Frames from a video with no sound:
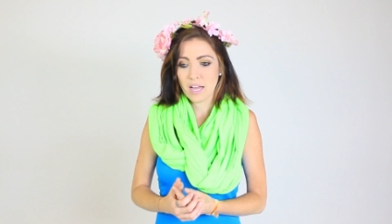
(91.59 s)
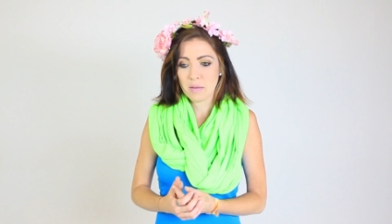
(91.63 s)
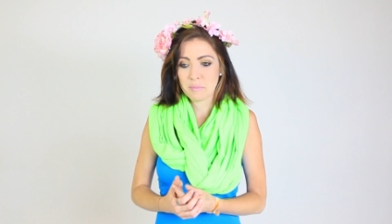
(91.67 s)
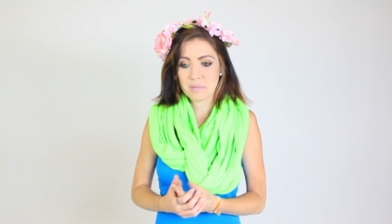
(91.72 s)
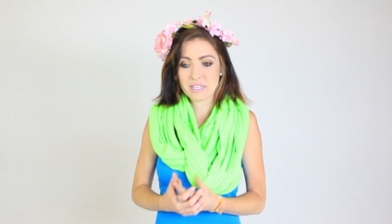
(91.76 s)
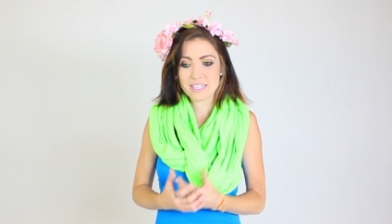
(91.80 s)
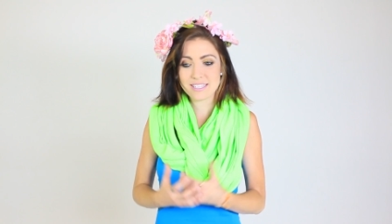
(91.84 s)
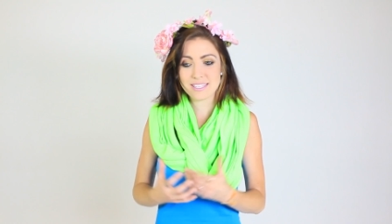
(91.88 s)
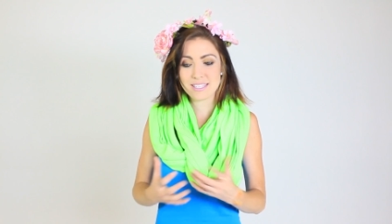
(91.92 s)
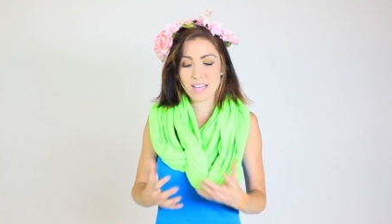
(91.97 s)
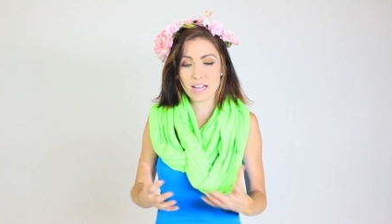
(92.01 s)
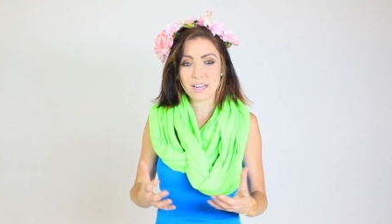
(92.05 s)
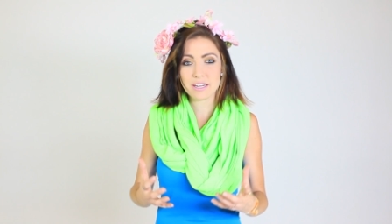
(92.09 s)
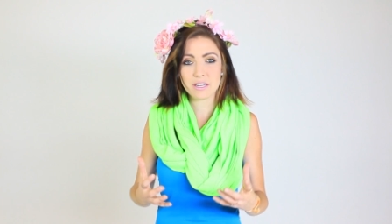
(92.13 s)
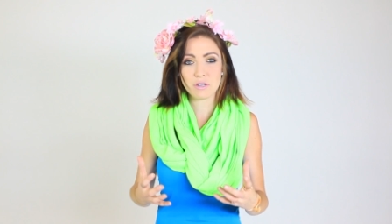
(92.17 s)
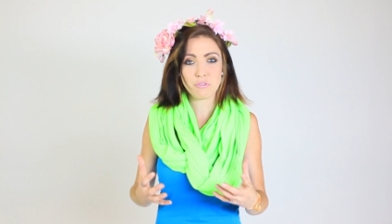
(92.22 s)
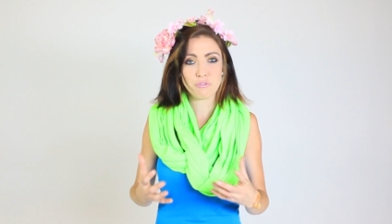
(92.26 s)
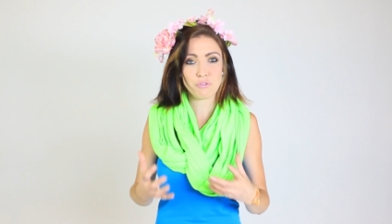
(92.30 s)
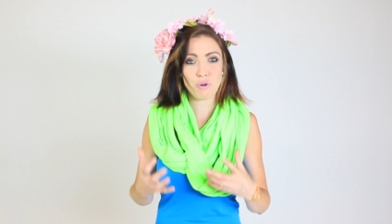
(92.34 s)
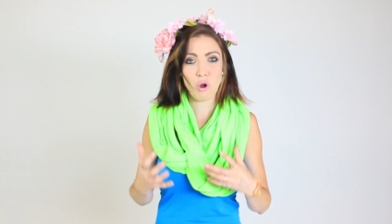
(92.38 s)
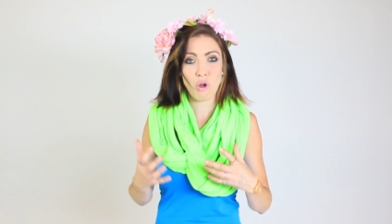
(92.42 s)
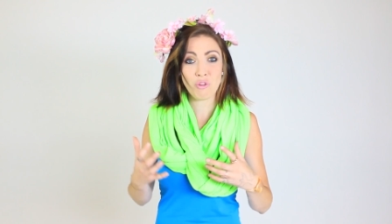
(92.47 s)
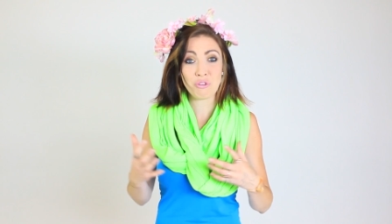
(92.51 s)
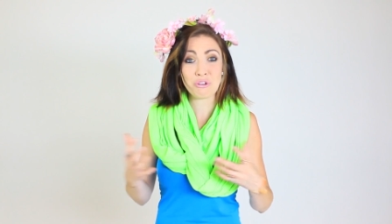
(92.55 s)
I'm excited
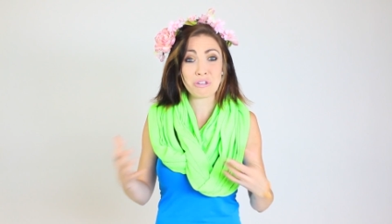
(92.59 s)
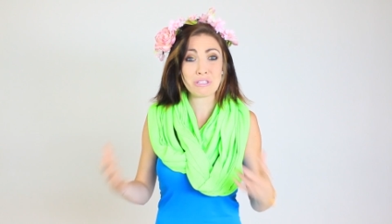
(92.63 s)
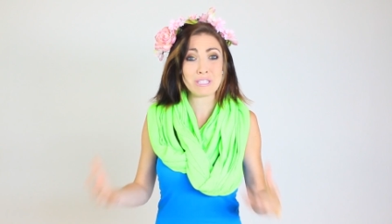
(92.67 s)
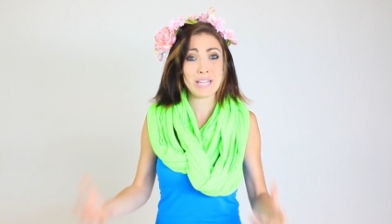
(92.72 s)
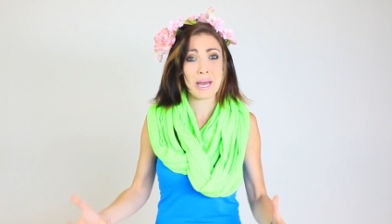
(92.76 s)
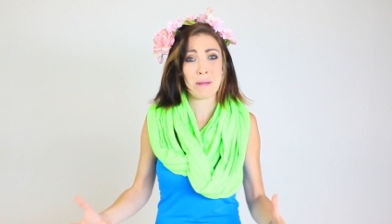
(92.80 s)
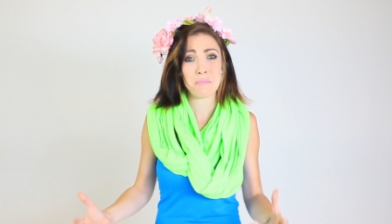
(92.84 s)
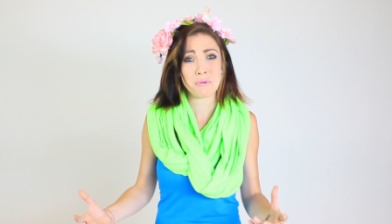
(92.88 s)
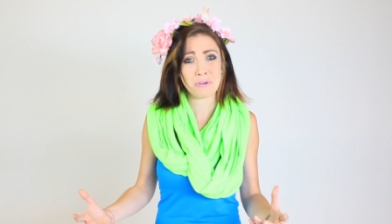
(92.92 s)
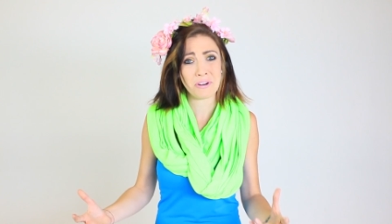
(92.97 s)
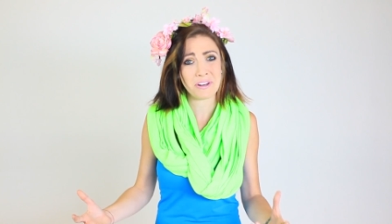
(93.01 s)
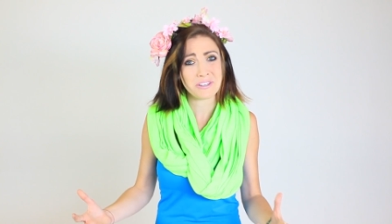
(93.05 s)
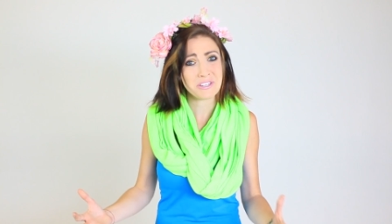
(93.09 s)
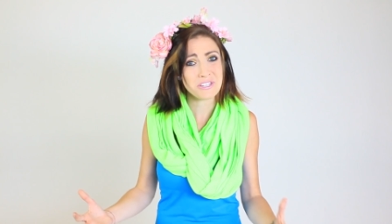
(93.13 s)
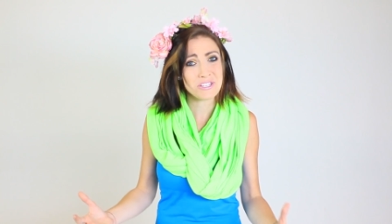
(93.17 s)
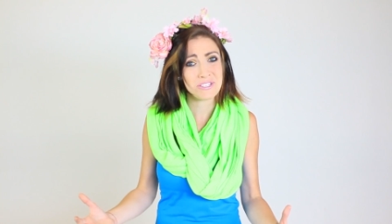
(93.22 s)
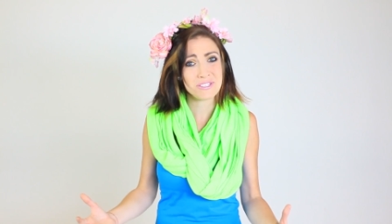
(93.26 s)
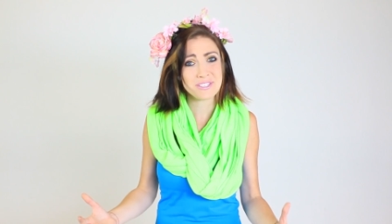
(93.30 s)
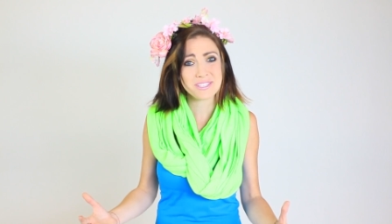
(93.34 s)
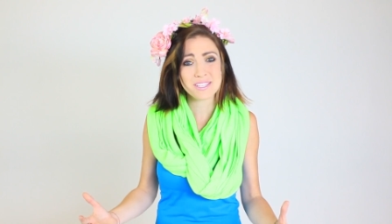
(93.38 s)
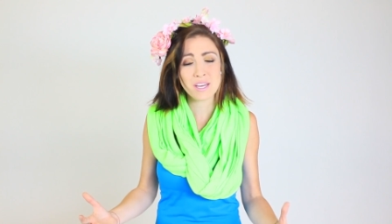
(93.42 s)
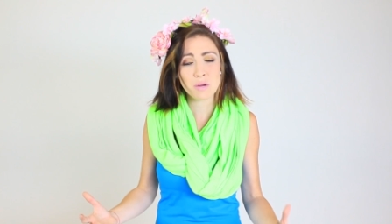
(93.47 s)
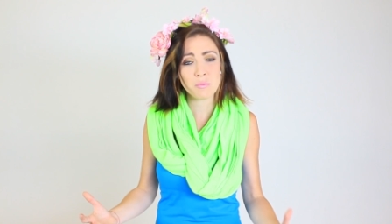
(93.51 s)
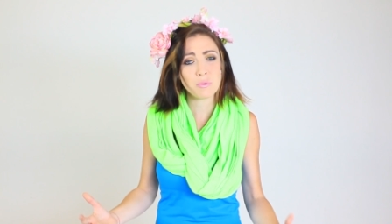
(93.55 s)
for all the
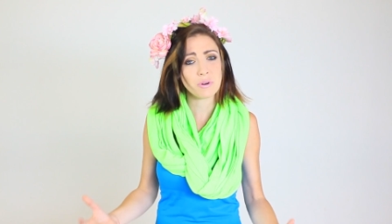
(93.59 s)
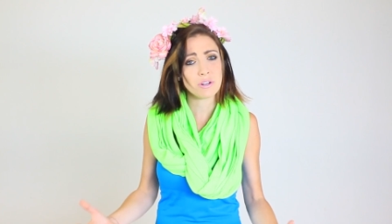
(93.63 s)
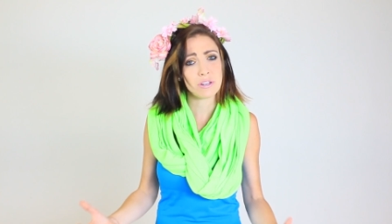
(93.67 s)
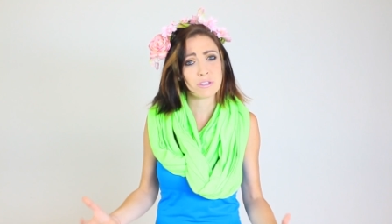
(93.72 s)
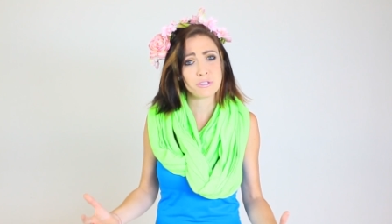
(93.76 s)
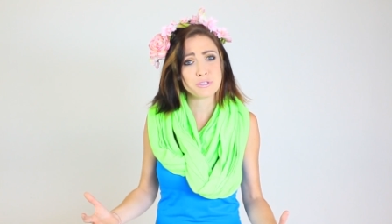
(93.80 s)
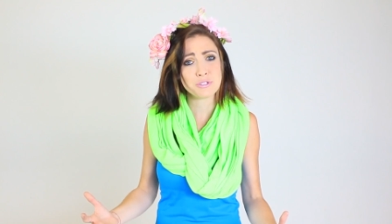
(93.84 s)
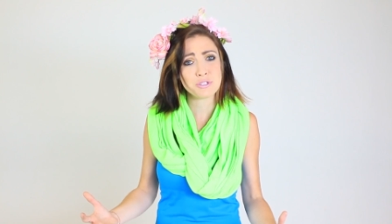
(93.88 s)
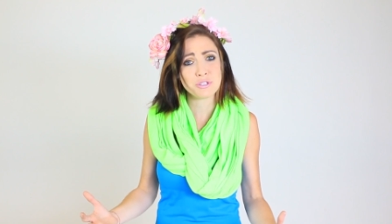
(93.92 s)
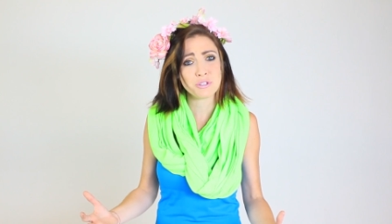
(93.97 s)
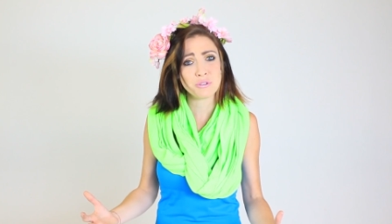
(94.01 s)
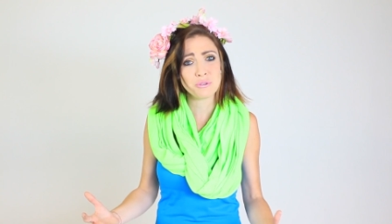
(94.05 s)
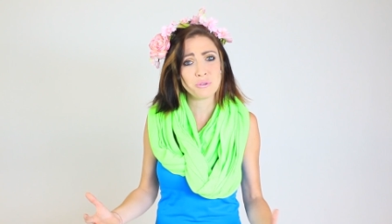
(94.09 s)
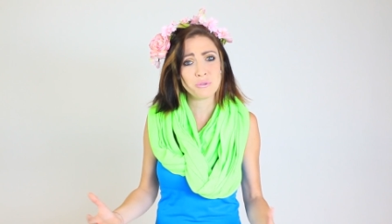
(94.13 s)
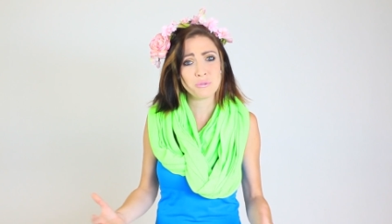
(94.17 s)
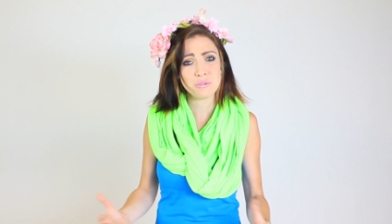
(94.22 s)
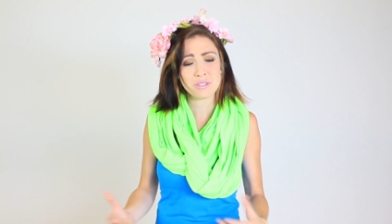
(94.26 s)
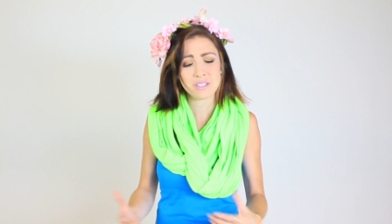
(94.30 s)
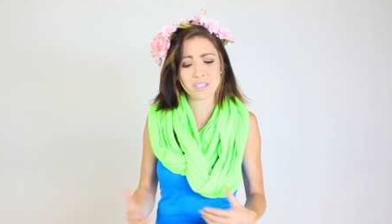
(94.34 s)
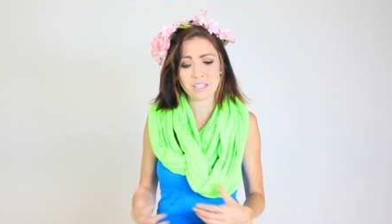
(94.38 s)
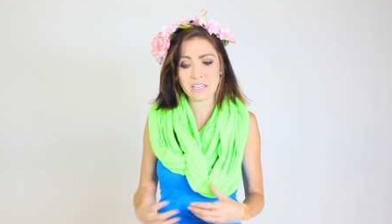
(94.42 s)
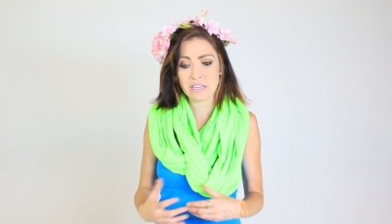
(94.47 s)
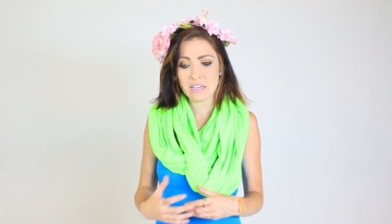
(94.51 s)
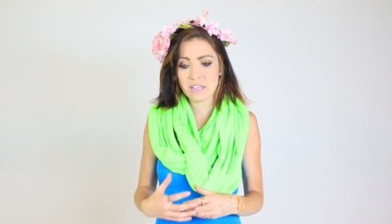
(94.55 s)
collaborations that we're gonna do
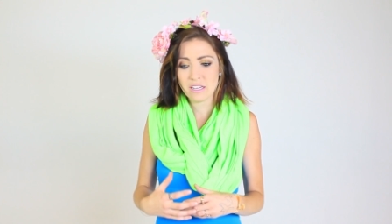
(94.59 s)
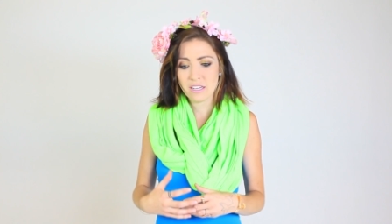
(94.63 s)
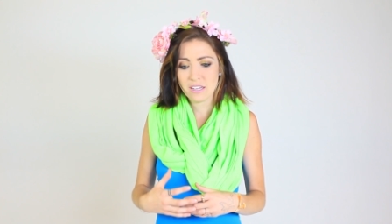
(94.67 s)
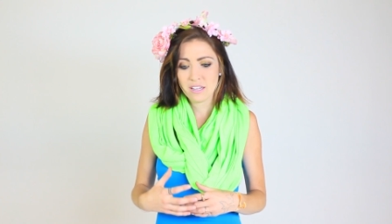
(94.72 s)
and